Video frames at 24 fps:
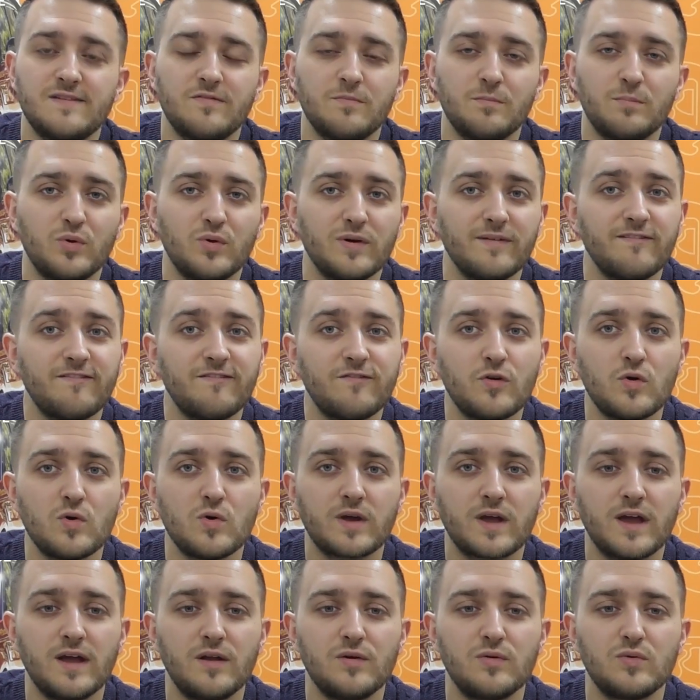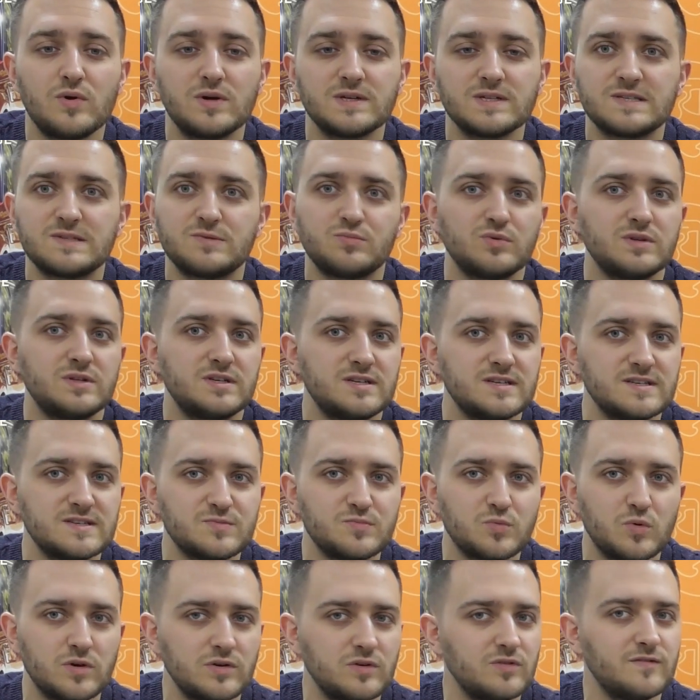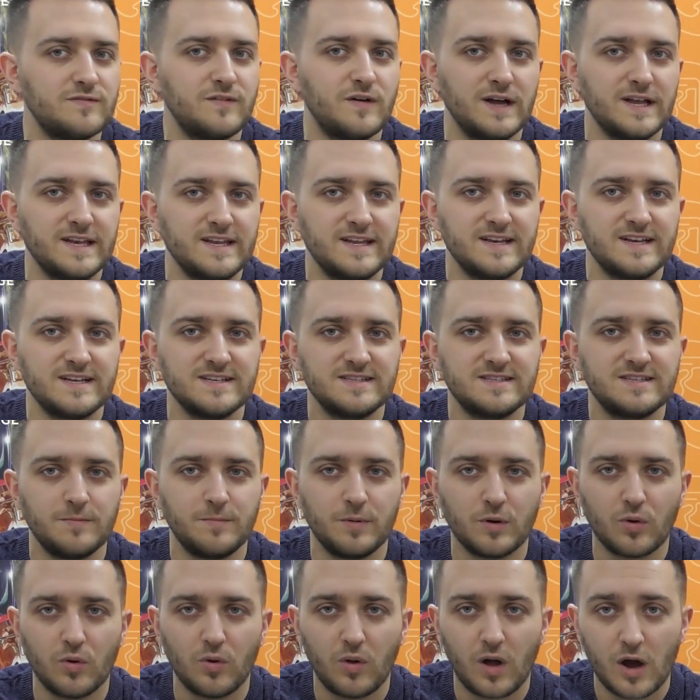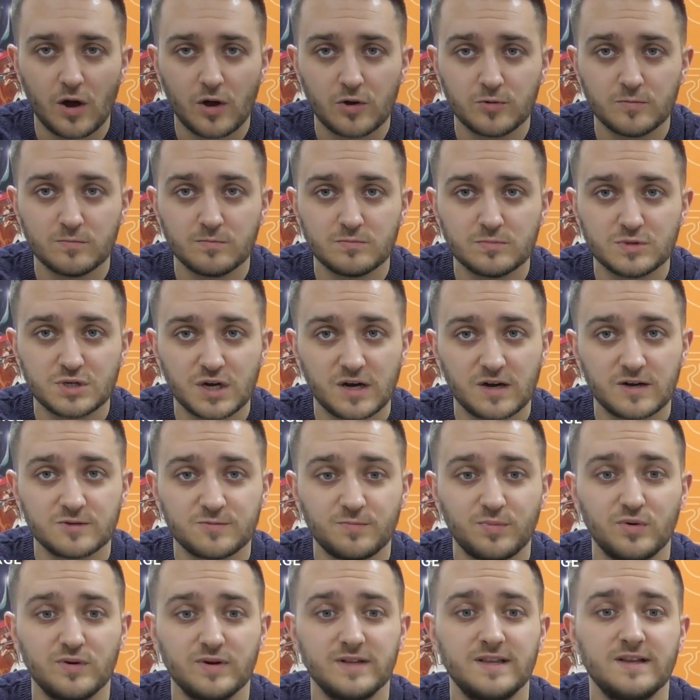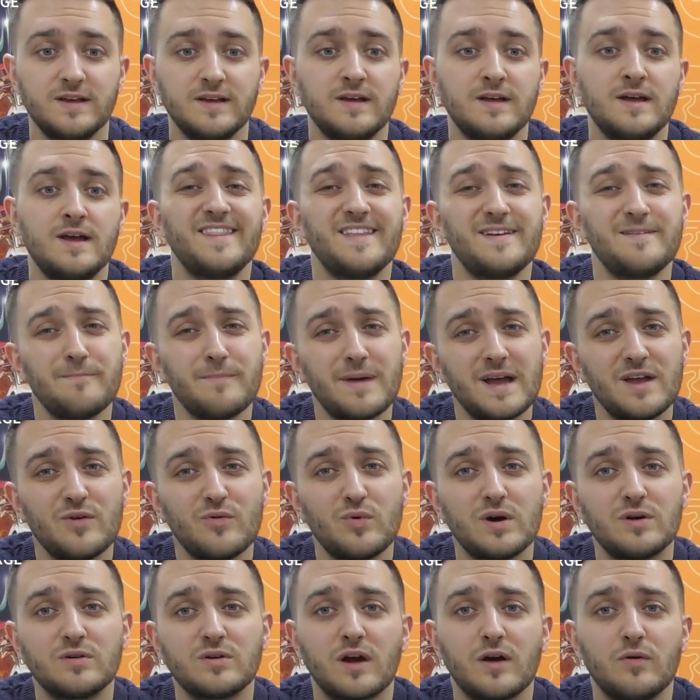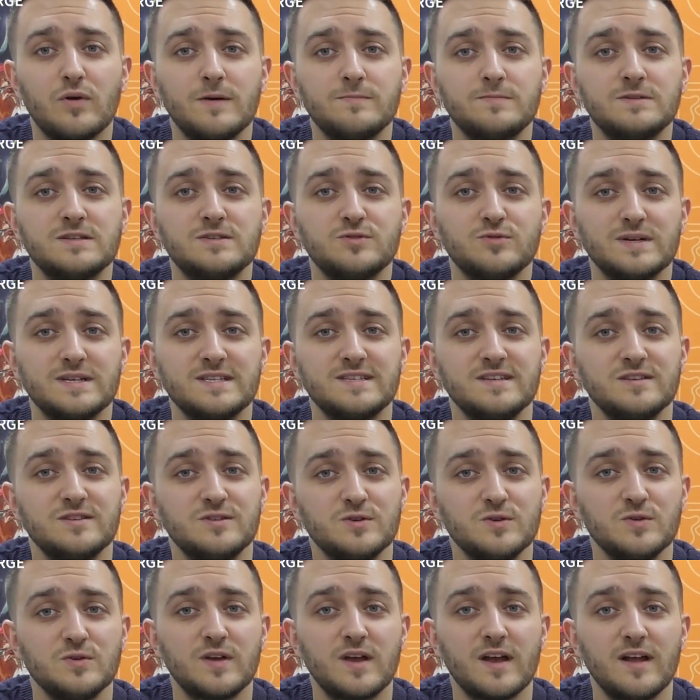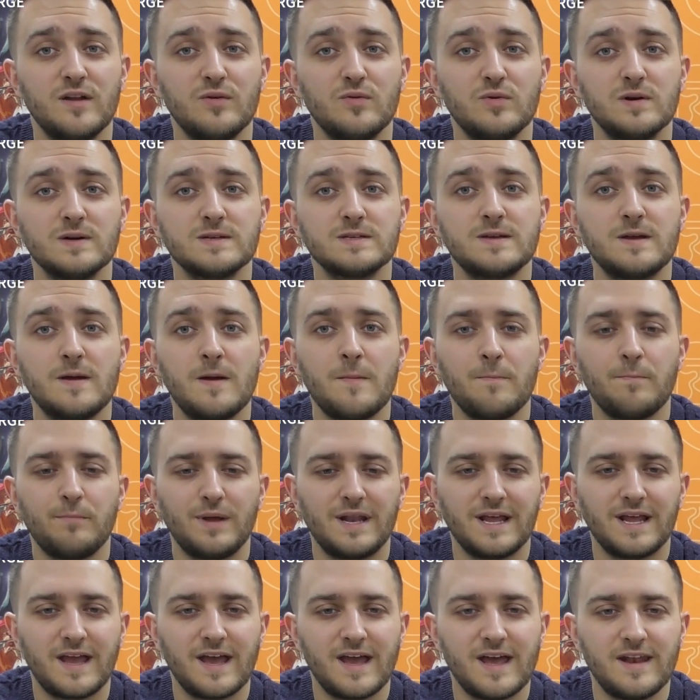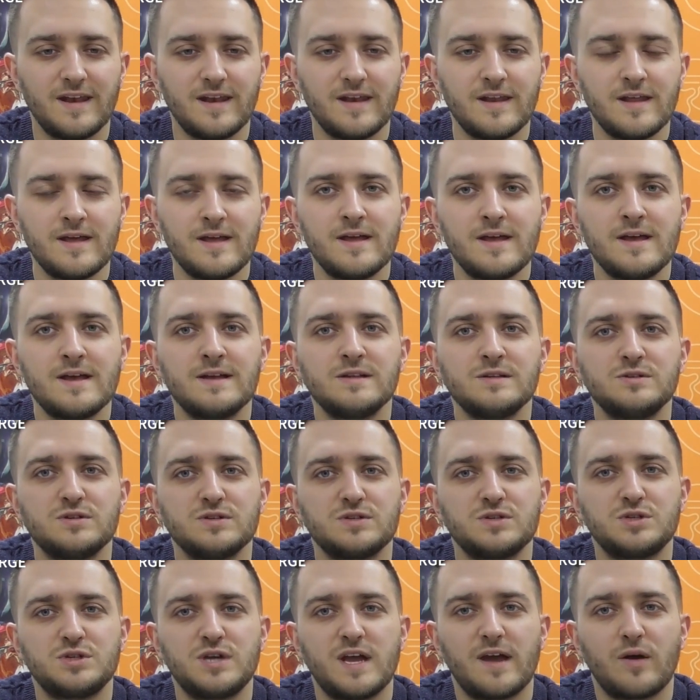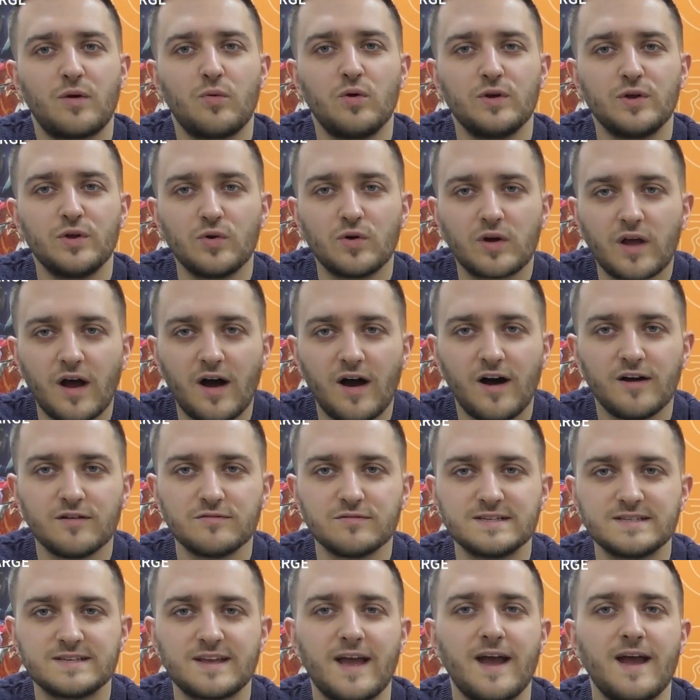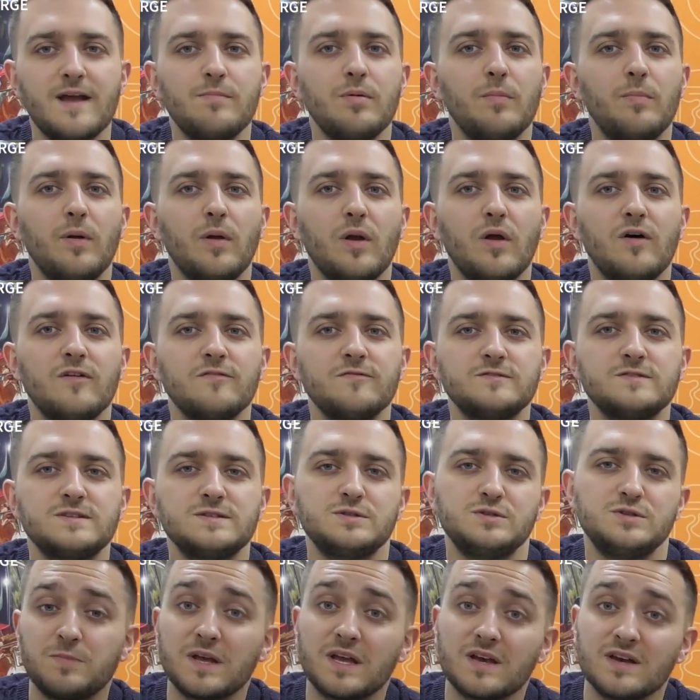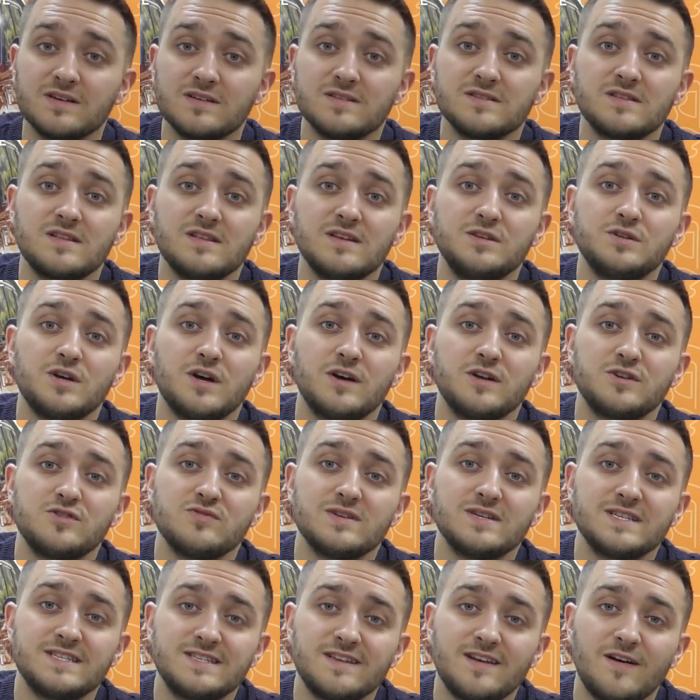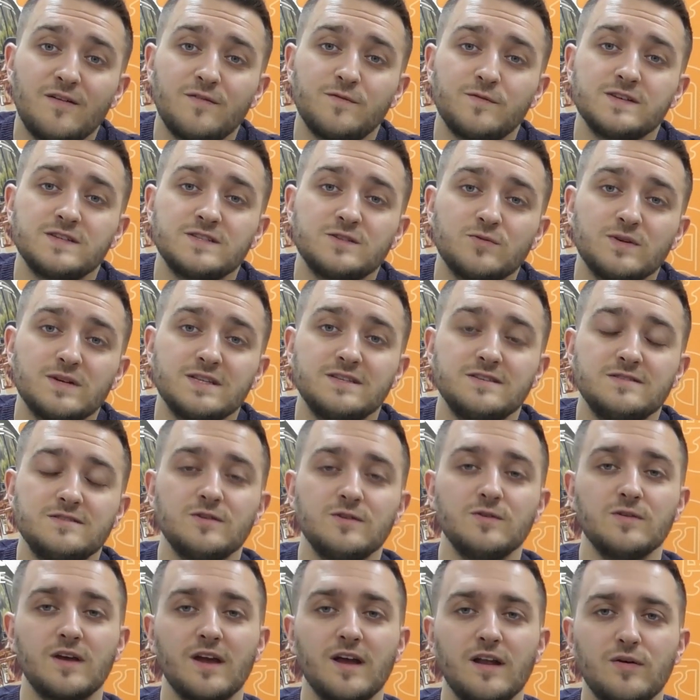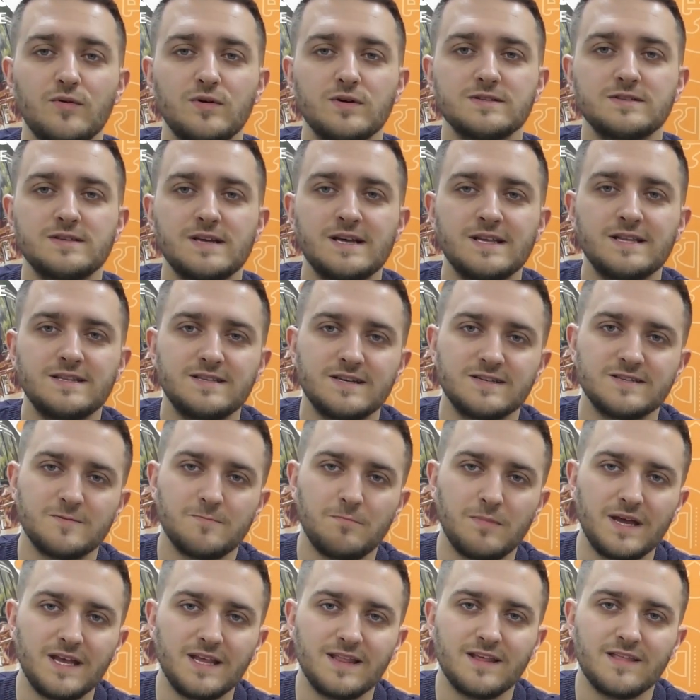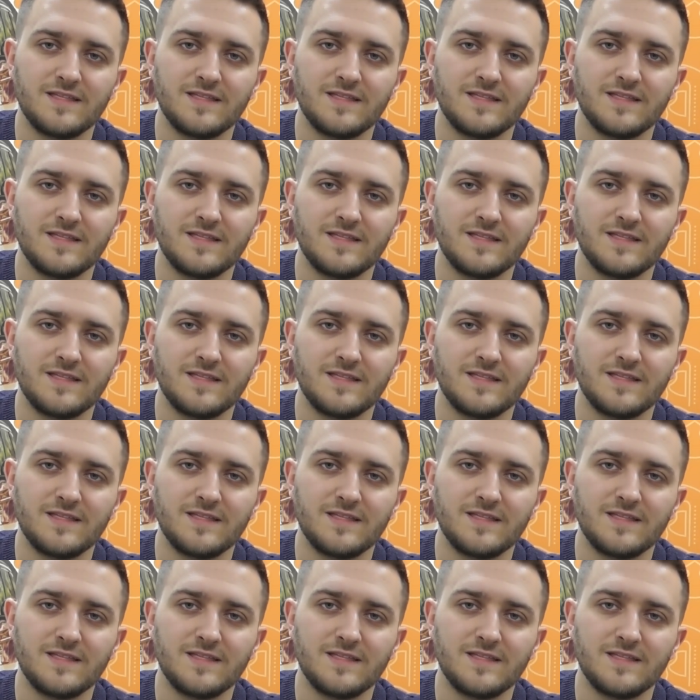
7.4 kilowatts, which is what you'll find in a typical home charge point, and they may well go up to 22 kilowatts. But again, just check what your car is capable of. Just because the charger itself is 22 kilowatts doesn't